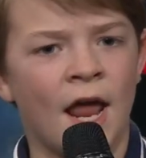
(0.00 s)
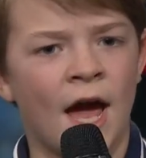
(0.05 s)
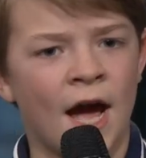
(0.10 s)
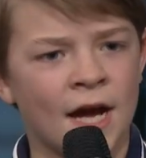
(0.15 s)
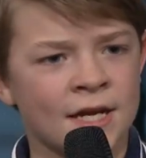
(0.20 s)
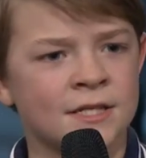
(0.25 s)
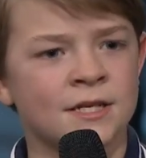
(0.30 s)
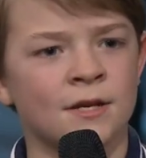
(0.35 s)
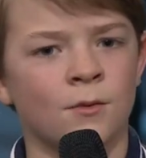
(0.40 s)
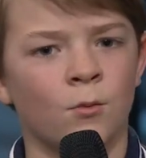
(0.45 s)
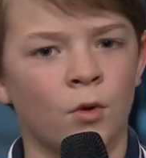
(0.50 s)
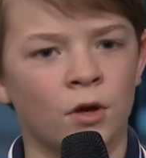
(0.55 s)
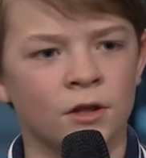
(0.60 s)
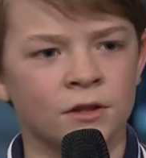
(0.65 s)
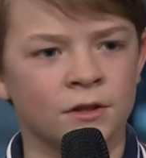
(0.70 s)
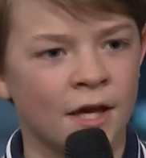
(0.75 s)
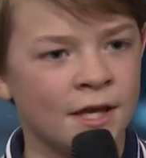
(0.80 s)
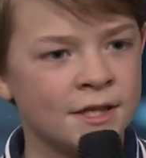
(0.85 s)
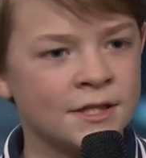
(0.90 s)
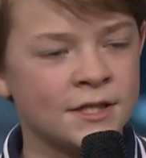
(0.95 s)
asked him what
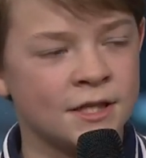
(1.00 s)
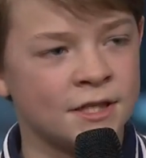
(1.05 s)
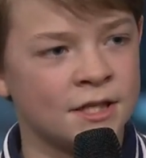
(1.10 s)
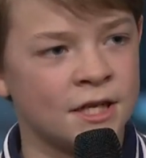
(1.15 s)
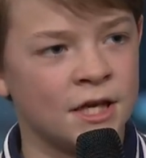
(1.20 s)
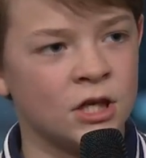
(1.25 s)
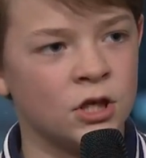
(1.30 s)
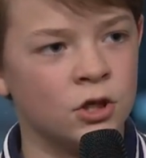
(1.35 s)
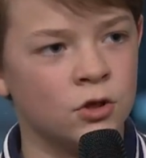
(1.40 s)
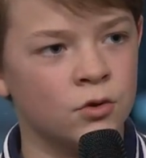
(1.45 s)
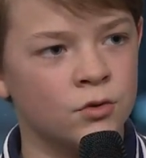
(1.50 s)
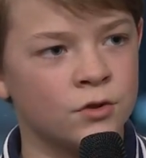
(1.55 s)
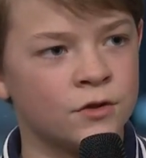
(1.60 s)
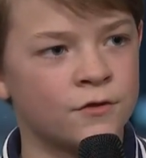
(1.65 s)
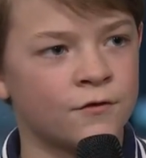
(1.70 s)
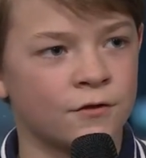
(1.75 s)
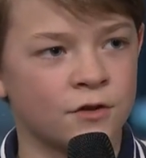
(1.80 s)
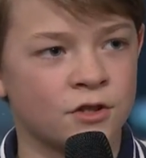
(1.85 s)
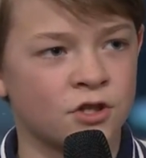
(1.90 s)
lenses he used for